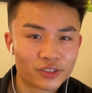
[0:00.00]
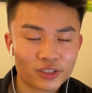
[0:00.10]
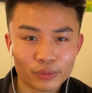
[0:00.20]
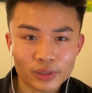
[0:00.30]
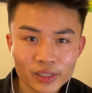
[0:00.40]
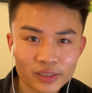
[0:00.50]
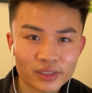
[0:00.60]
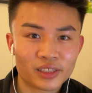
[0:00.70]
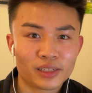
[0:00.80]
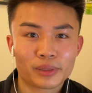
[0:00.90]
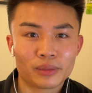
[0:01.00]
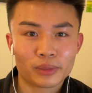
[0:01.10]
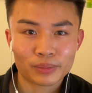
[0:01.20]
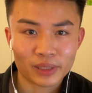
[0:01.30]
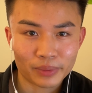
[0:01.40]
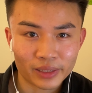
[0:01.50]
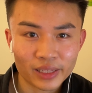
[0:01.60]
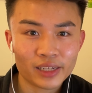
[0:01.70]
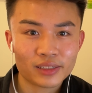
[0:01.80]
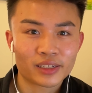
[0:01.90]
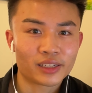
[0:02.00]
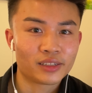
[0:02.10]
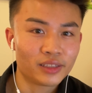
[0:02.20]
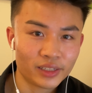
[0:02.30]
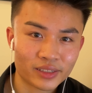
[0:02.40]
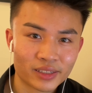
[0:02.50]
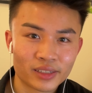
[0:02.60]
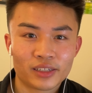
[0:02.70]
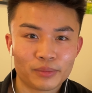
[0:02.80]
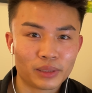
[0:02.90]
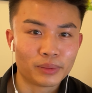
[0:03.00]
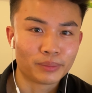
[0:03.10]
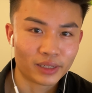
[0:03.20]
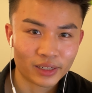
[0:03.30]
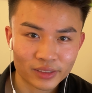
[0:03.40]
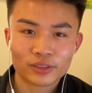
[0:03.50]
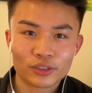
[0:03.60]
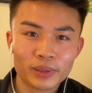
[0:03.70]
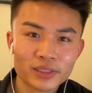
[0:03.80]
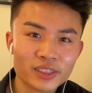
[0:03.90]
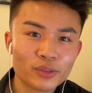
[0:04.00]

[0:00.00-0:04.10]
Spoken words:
to start with this, and then I'm going to multiply by that to get to this, and blah, blah, blah. You basically